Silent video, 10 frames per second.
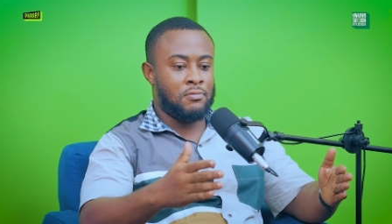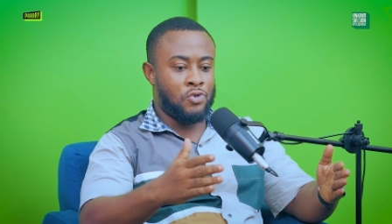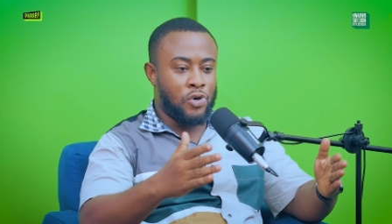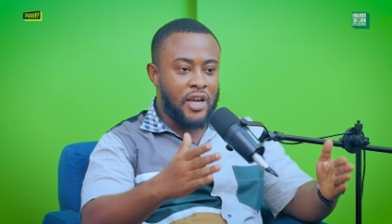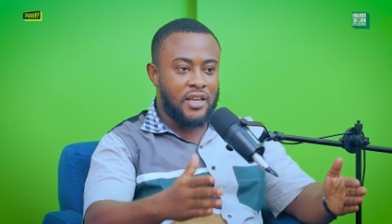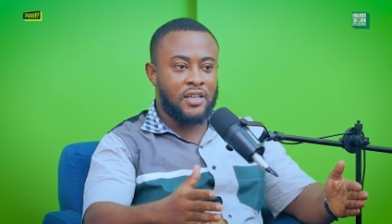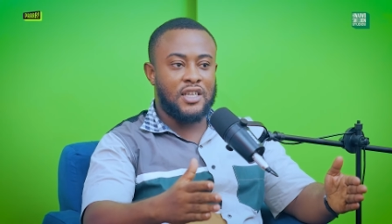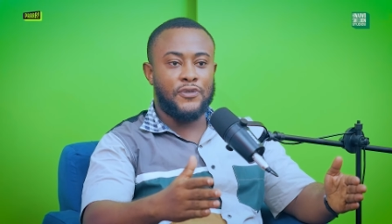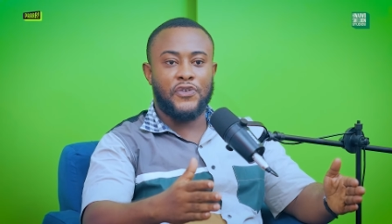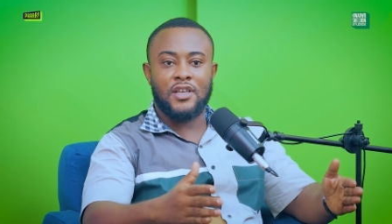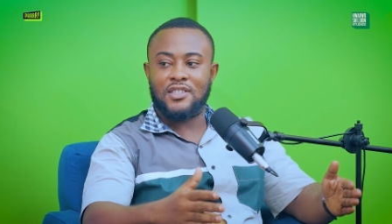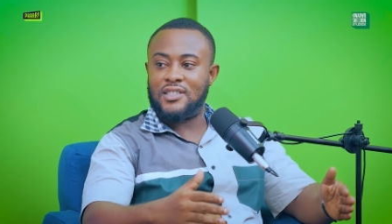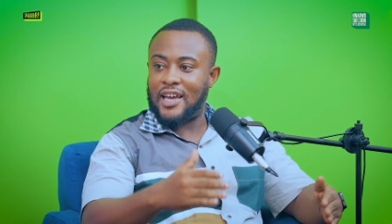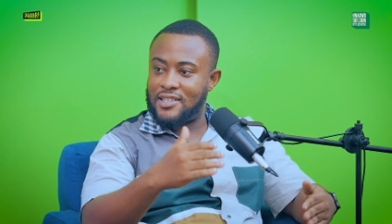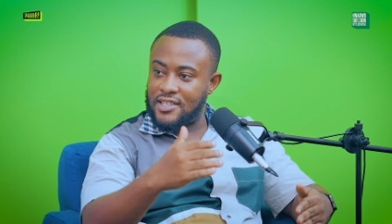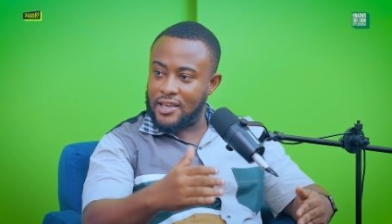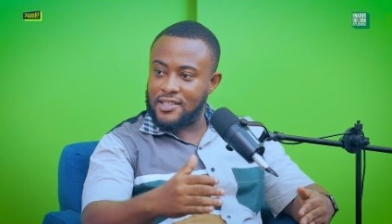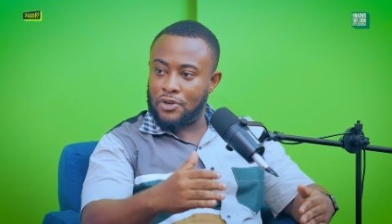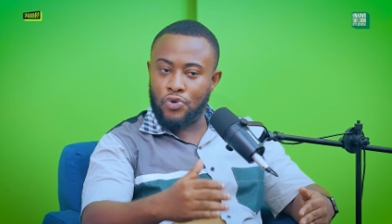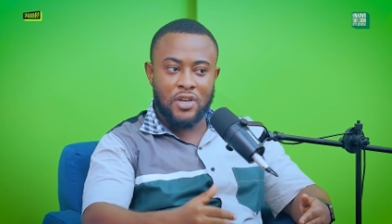look at the defense,
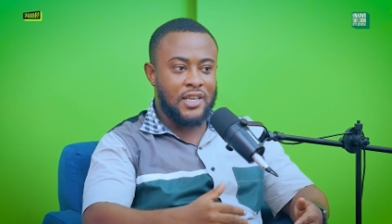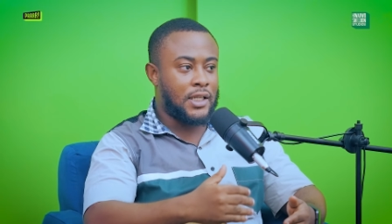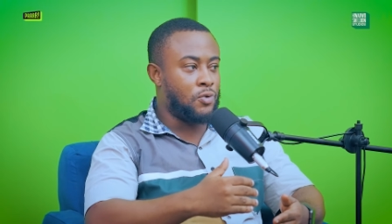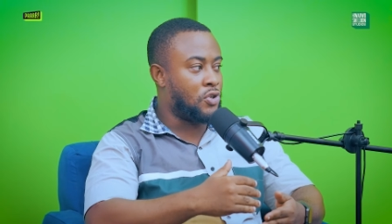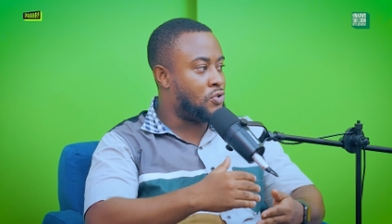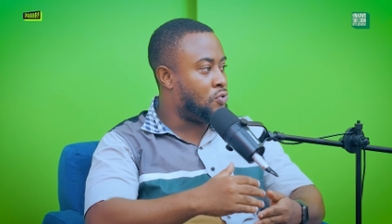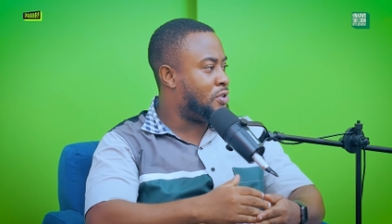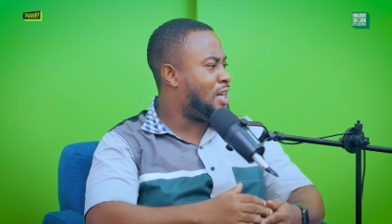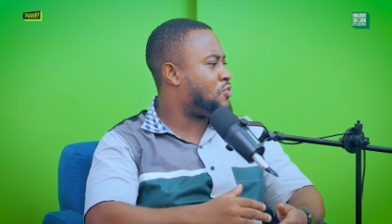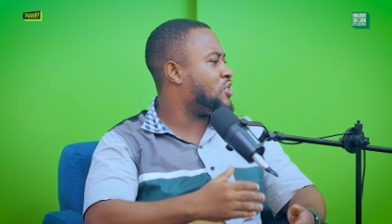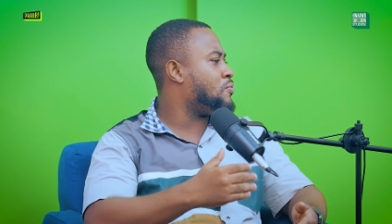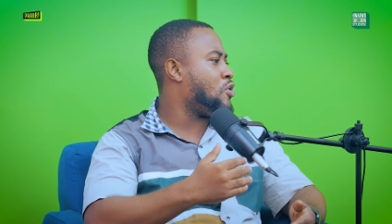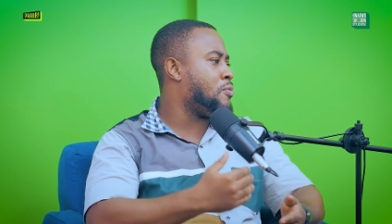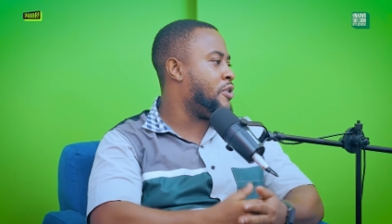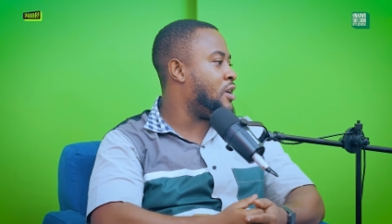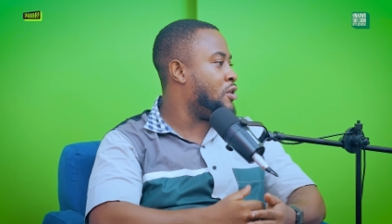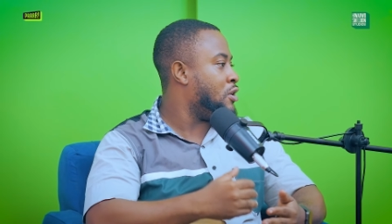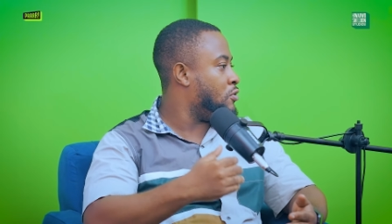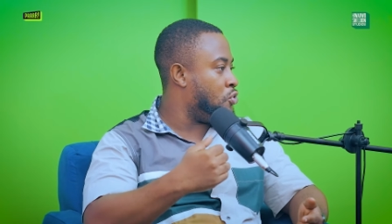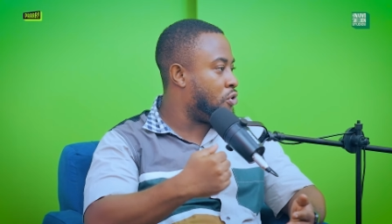dissect, and know exactly what to do. That's what Jamal Murray and
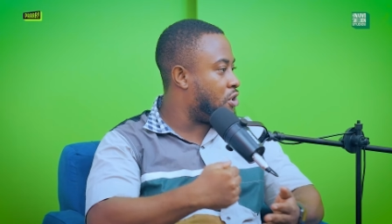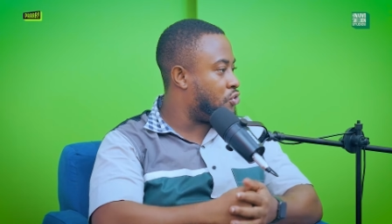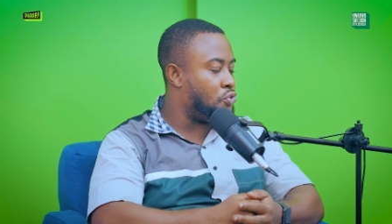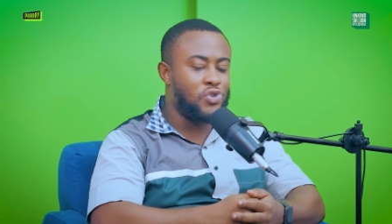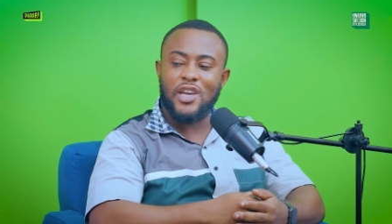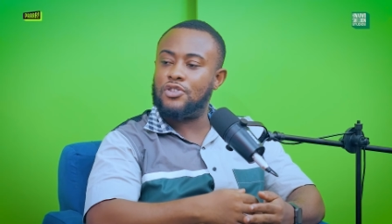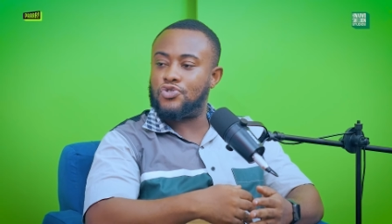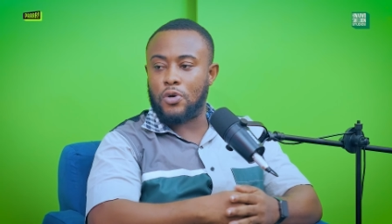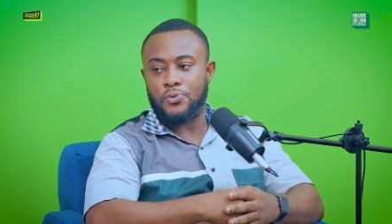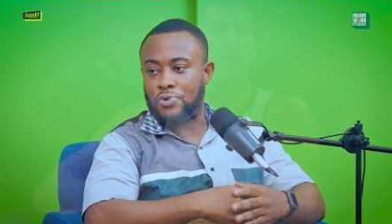Jokic do. You can't stop